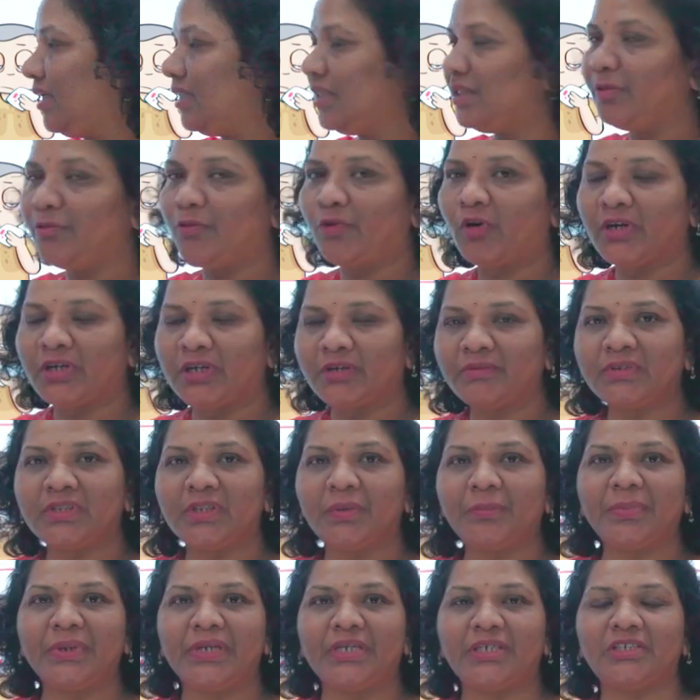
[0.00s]
Whatever
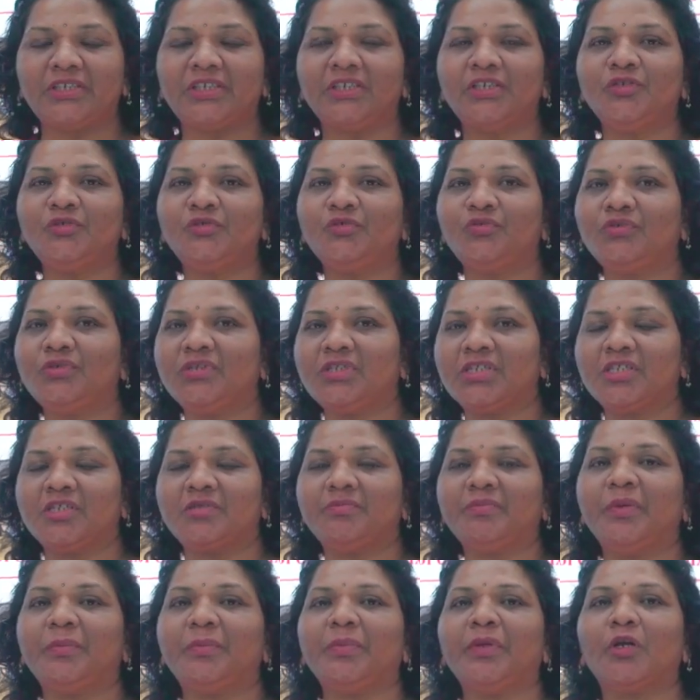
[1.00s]
the patient uses,
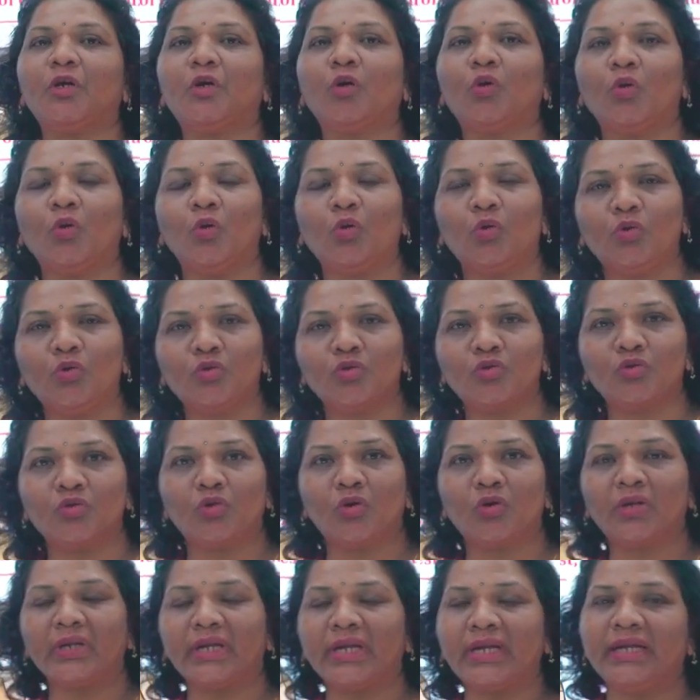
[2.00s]
maybe clothes
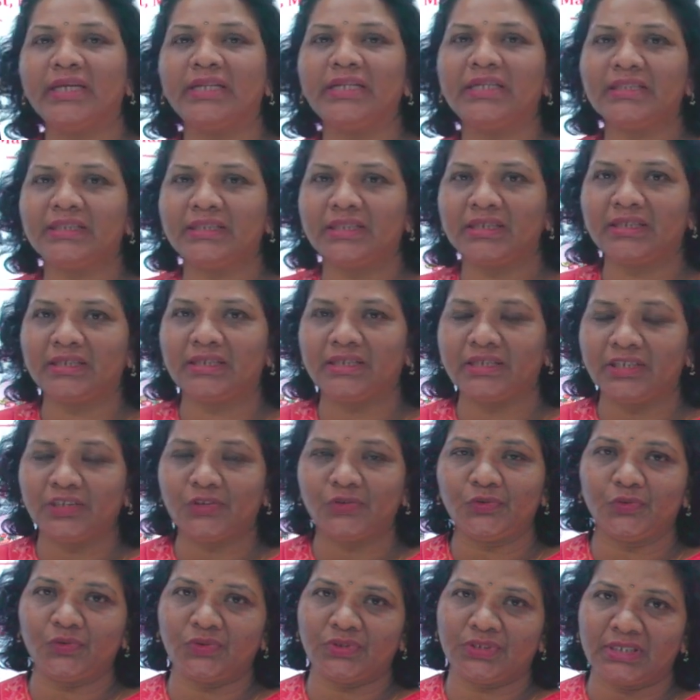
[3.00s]
or anything he
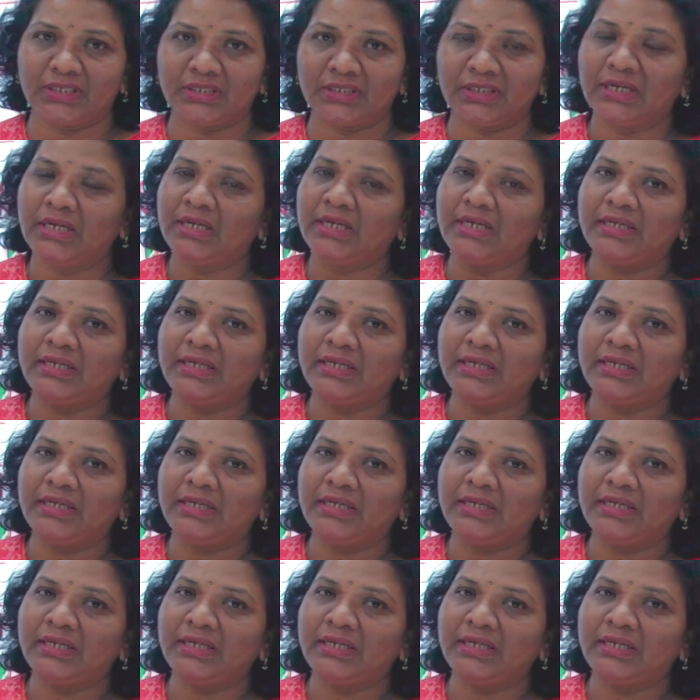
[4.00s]
uses,